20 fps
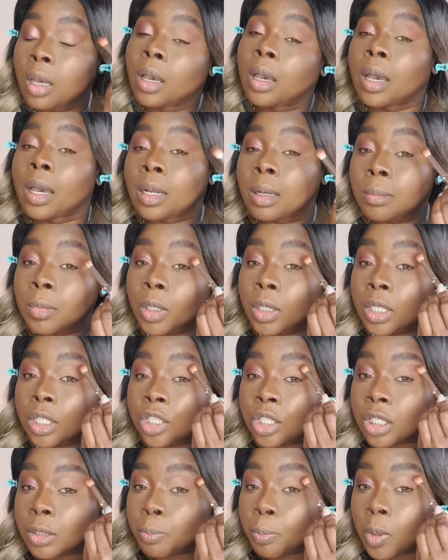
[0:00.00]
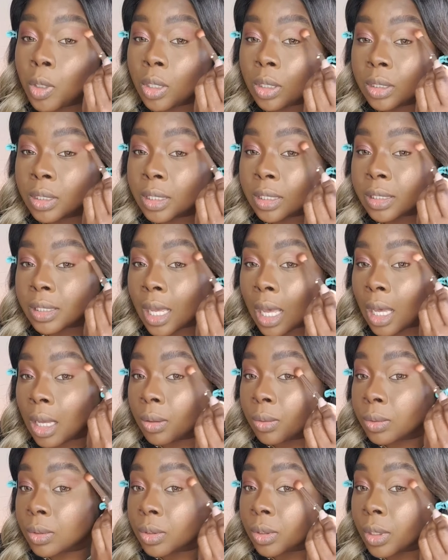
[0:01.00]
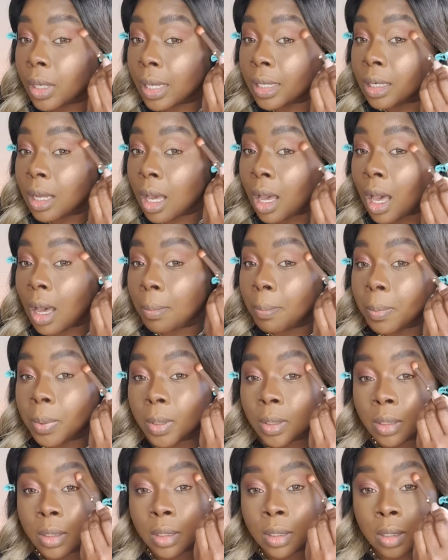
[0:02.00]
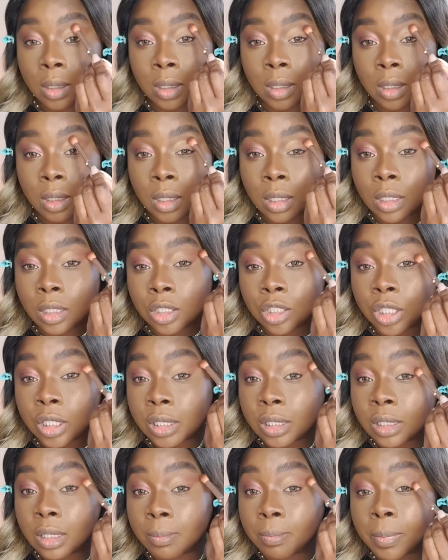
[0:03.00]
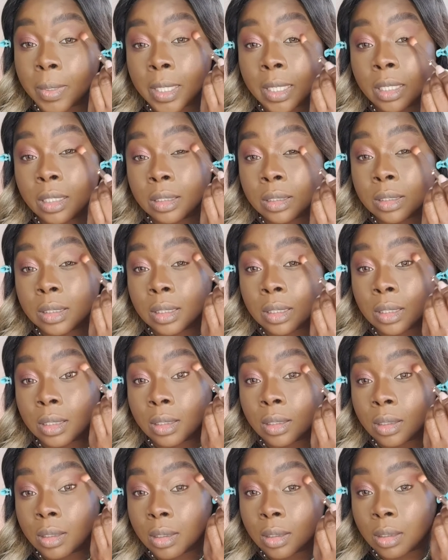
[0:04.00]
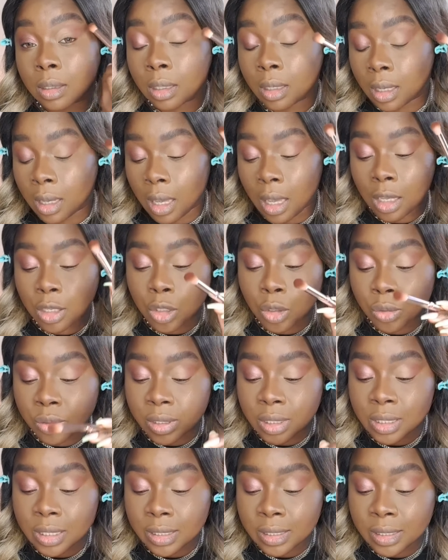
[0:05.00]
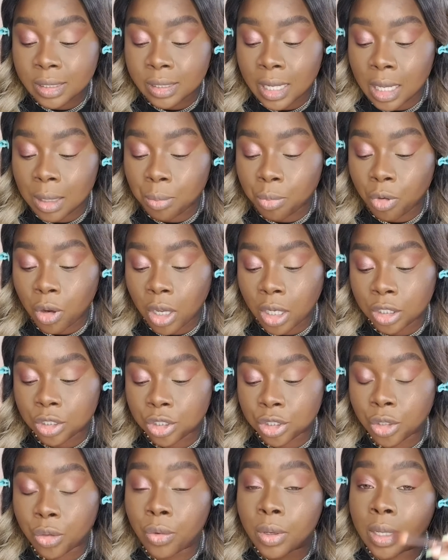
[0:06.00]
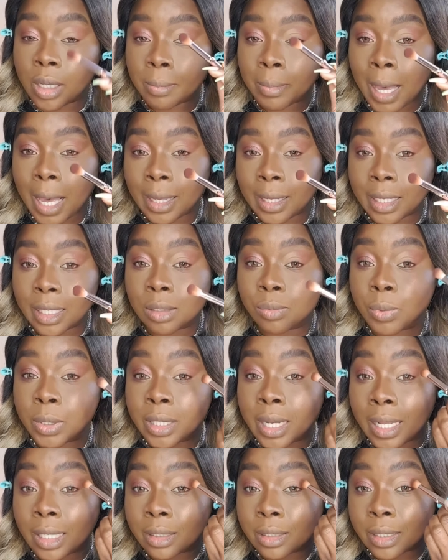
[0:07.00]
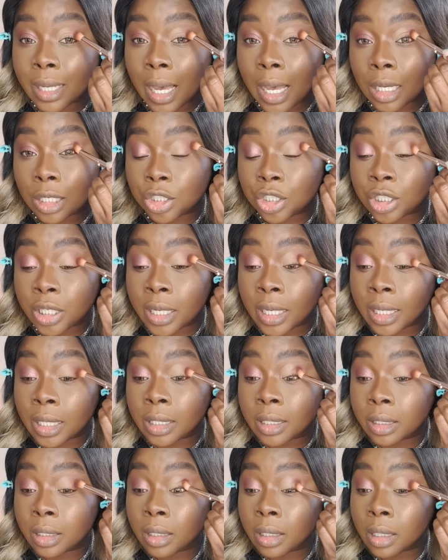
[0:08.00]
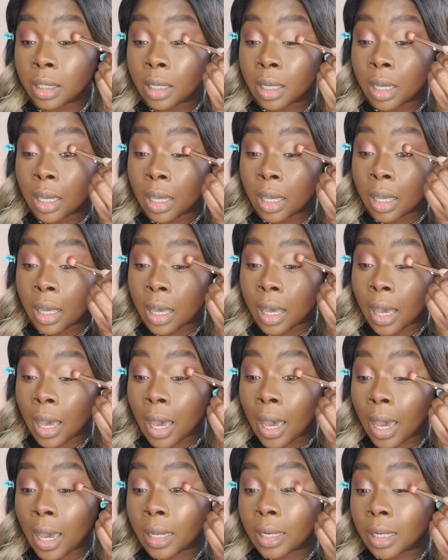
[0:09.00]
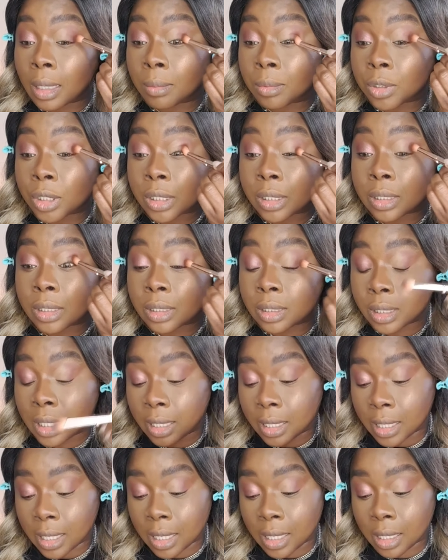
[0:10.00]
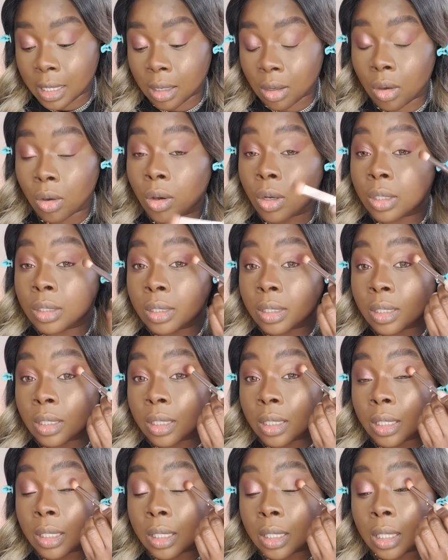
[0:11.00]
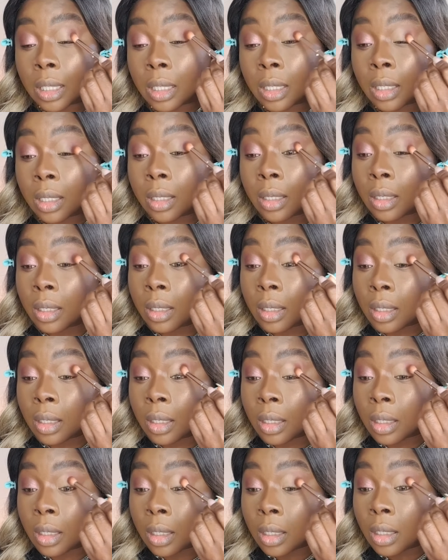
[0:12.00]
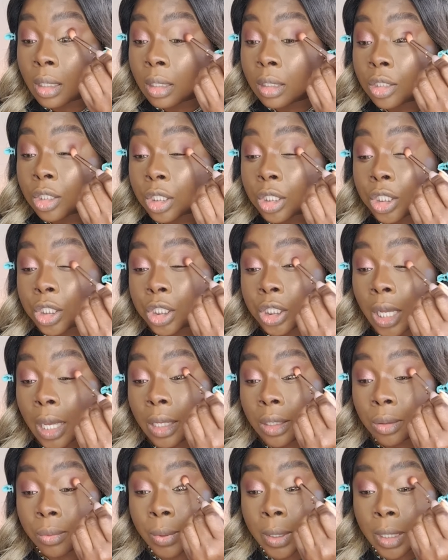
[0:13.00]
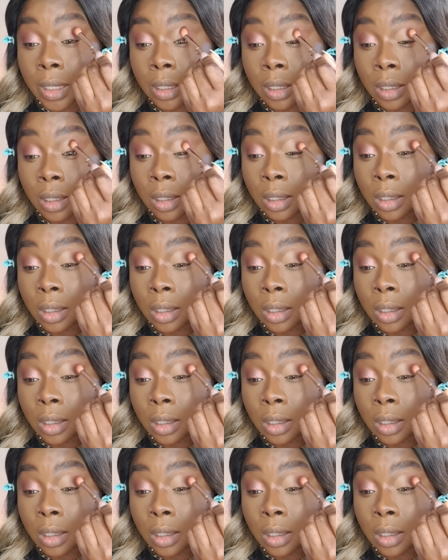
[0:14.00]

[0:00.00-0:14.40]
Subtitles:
And I'm gonna just pull this out and up just a bit, using the same brush, going back in with that dark shade. And I'm just sticking on the, just shadowing